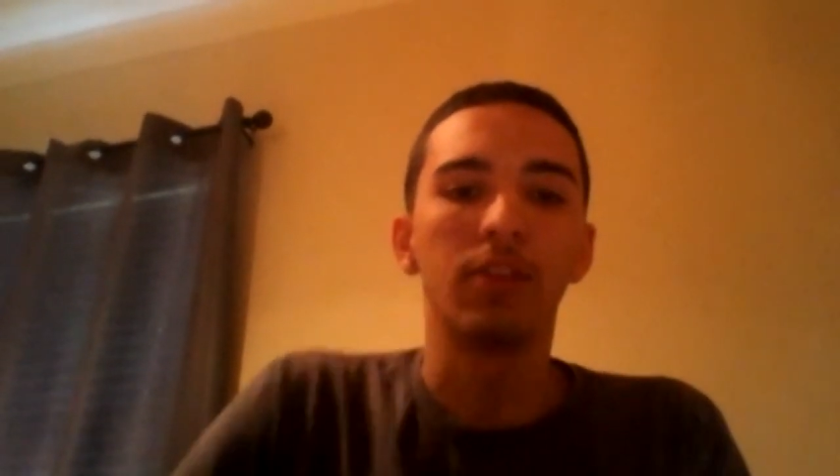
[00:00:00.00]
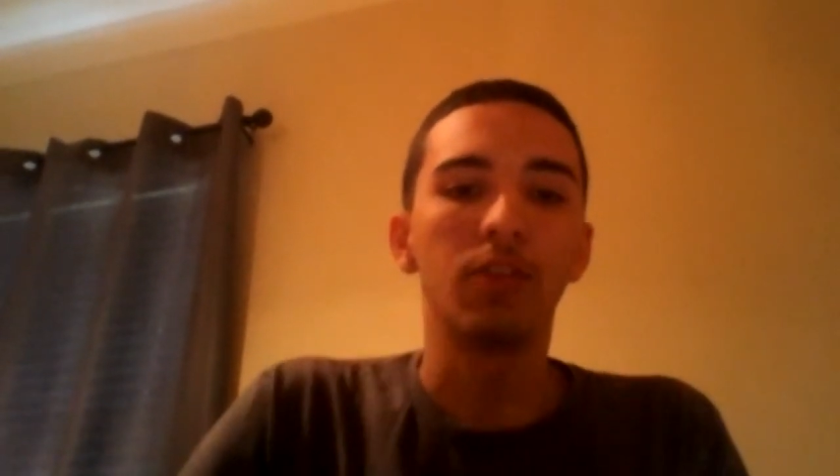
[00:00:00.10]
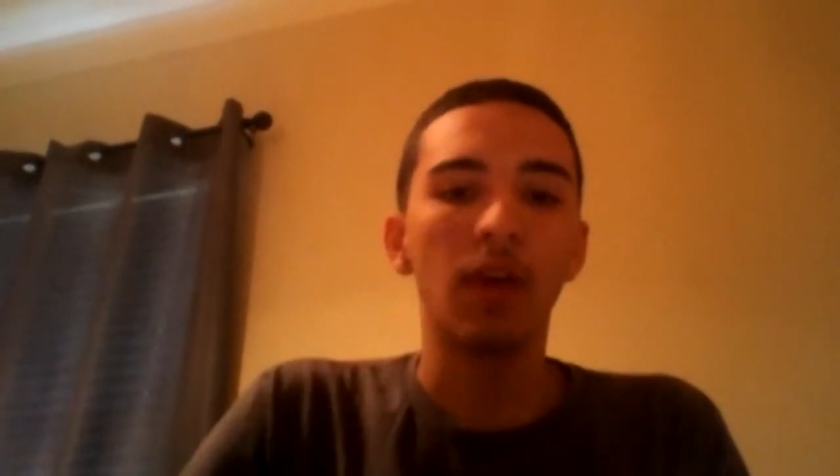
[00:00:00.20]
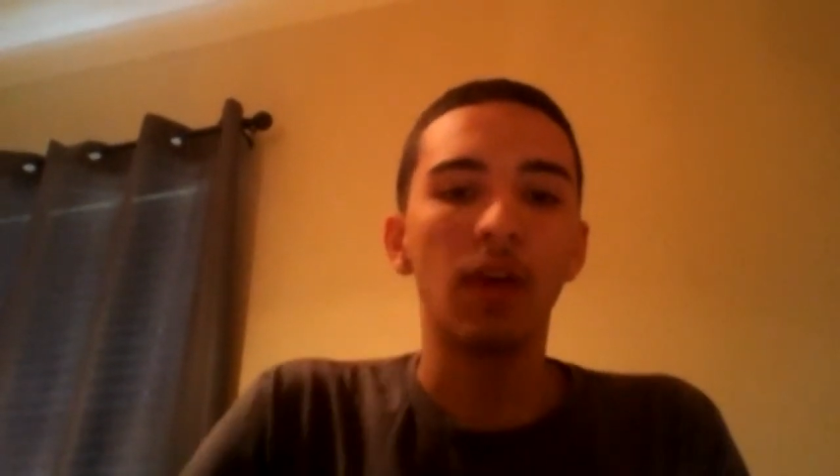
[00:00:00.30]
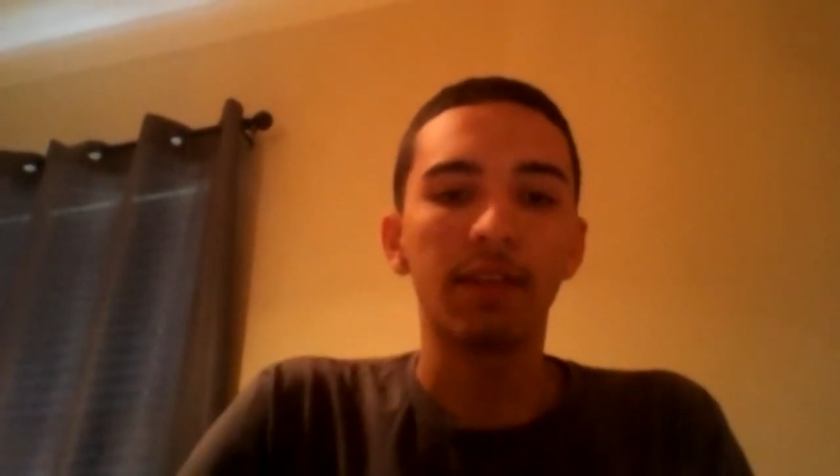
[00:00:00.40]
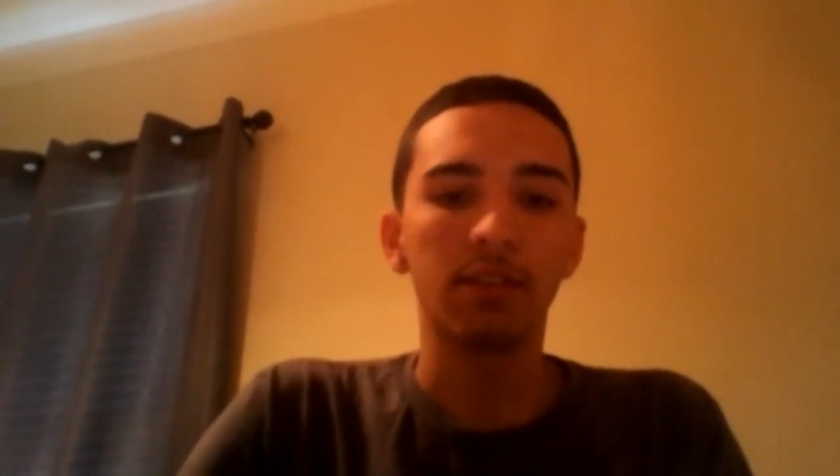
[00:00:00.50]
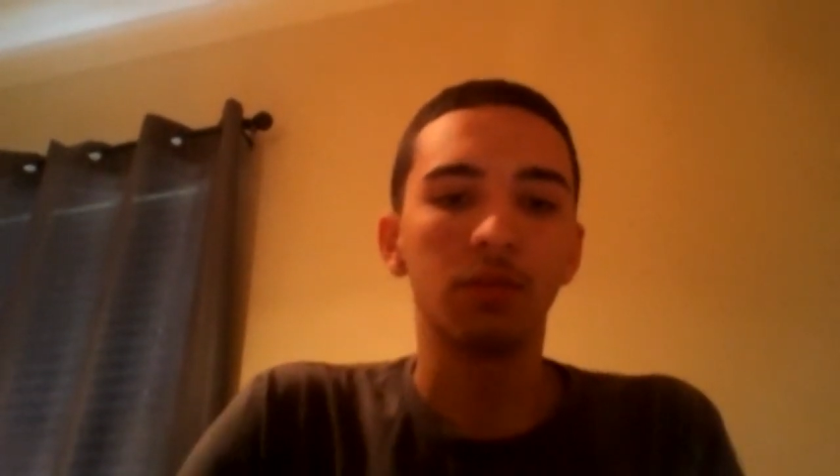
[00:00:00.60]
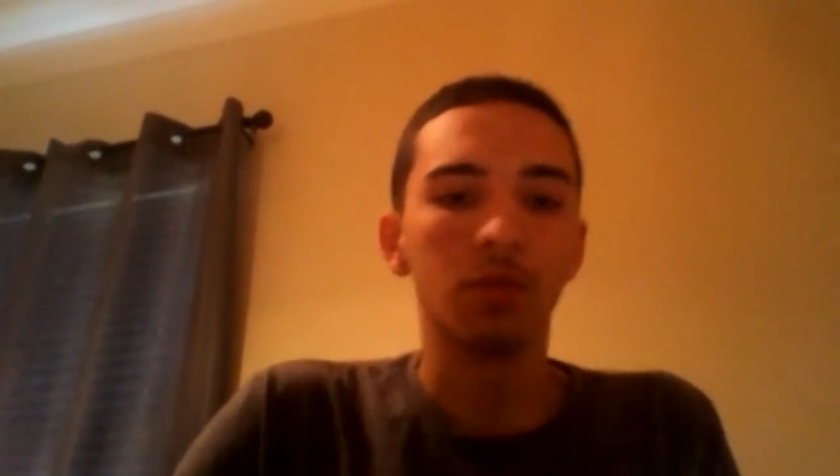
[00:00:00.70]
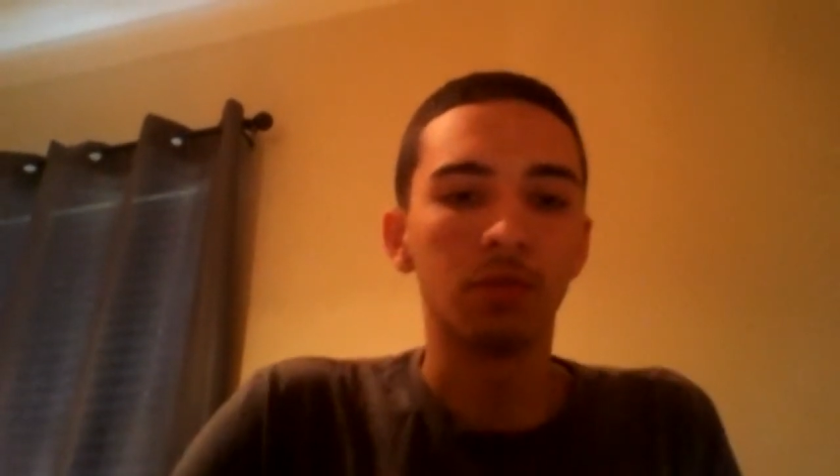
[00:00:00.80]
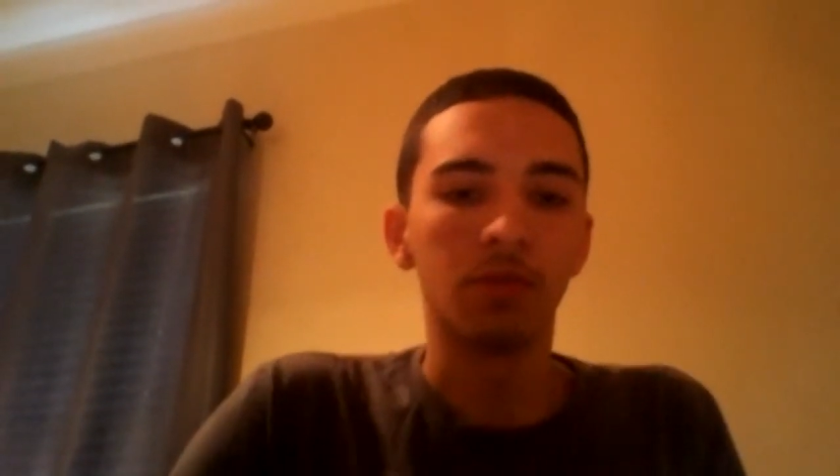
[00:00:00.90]
You have
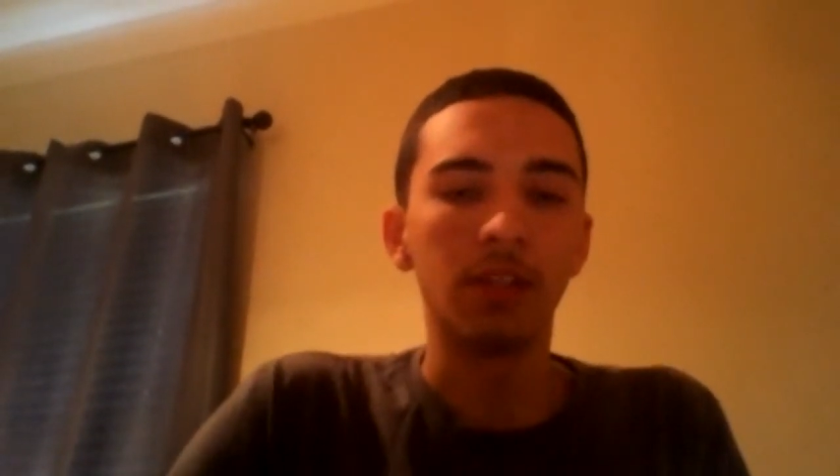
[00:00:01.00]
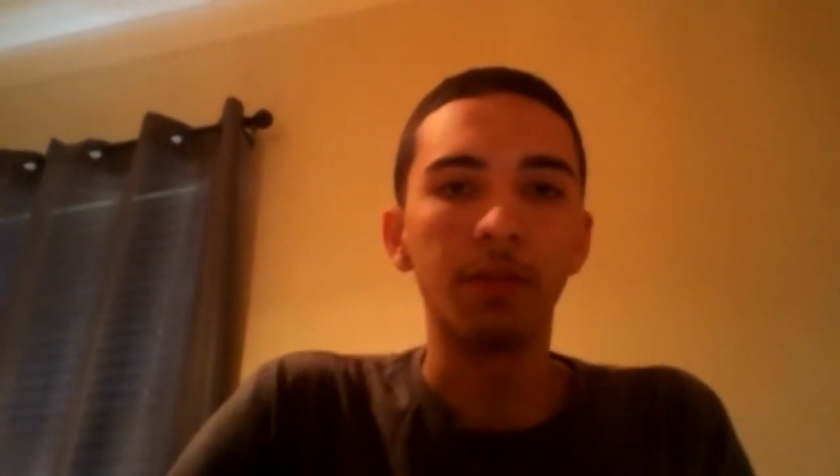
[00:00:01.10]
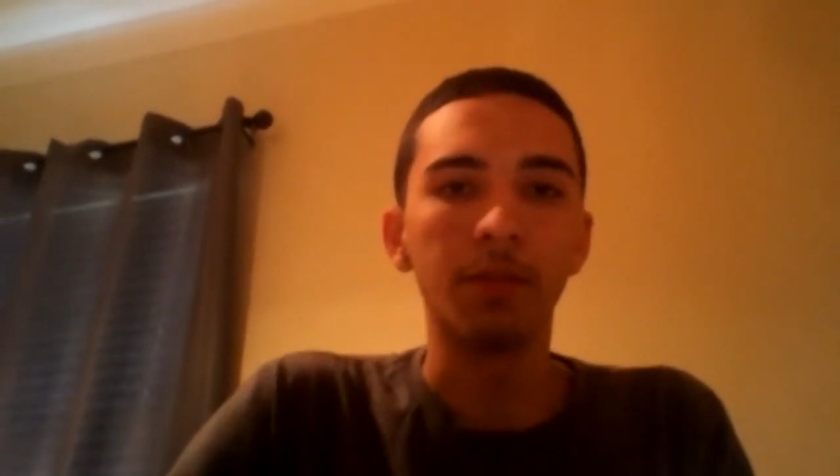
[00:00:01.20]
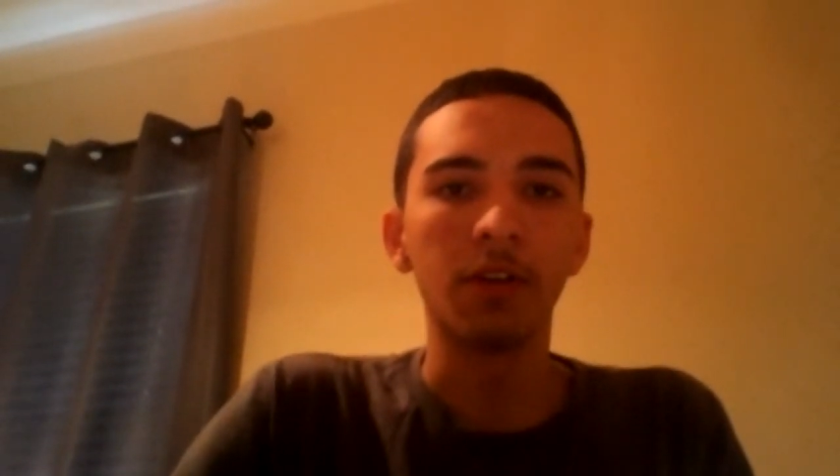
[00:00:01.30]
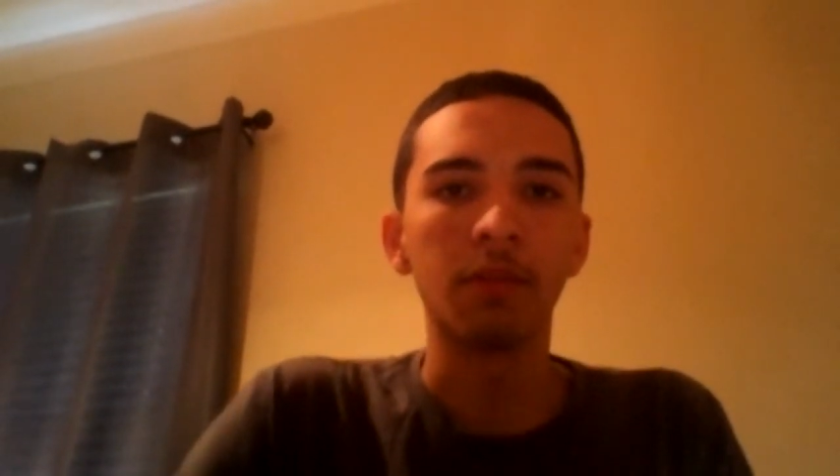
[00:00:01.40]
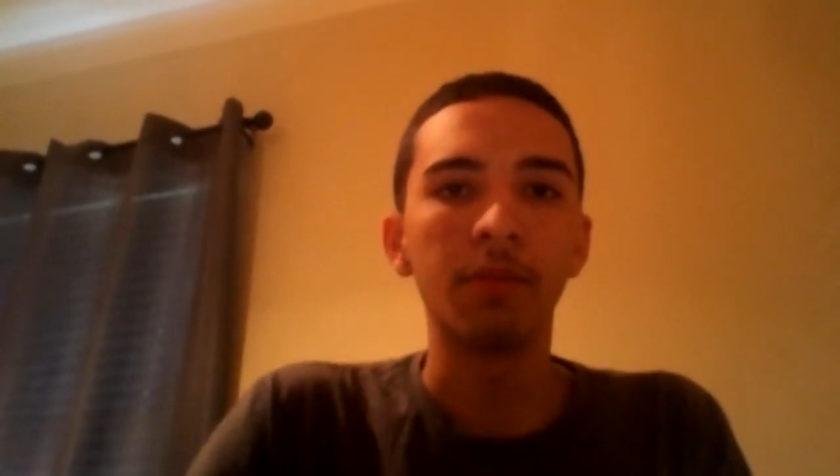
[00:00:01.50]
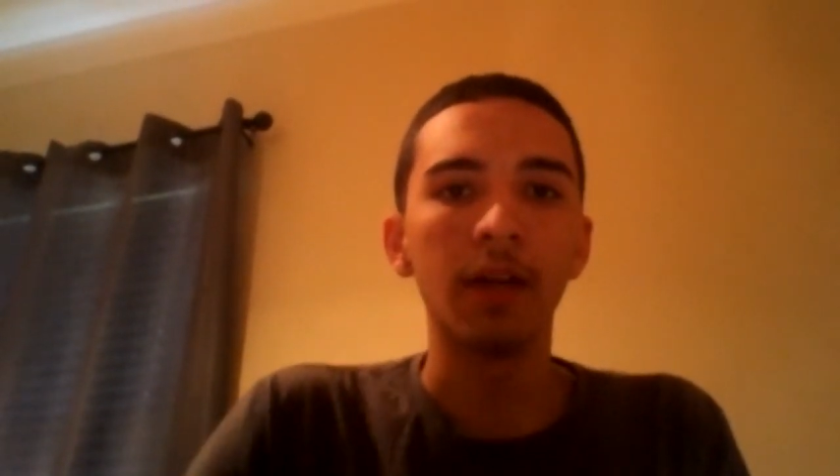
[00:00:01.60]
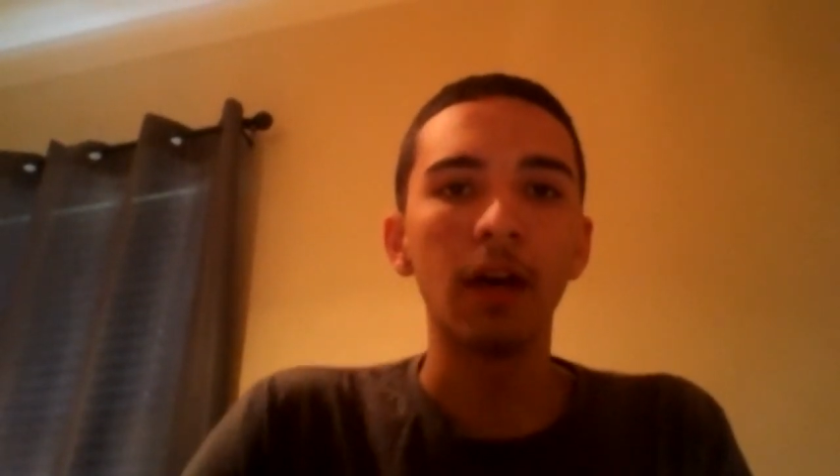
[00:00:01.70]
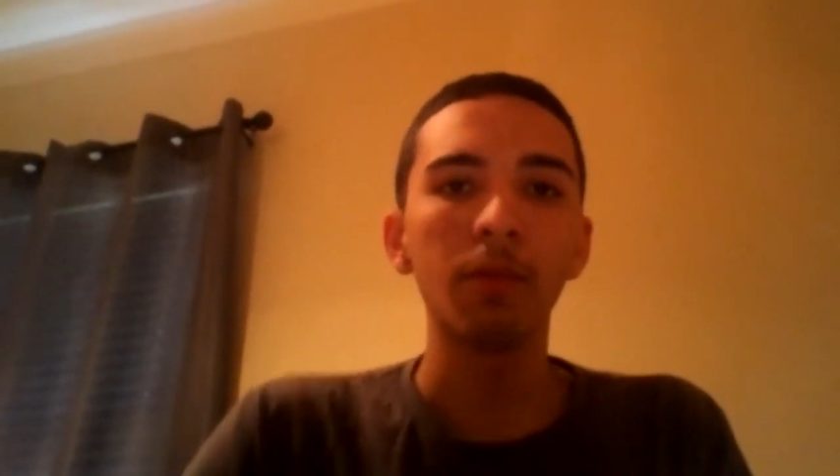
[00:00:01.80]
to read the book, but I'll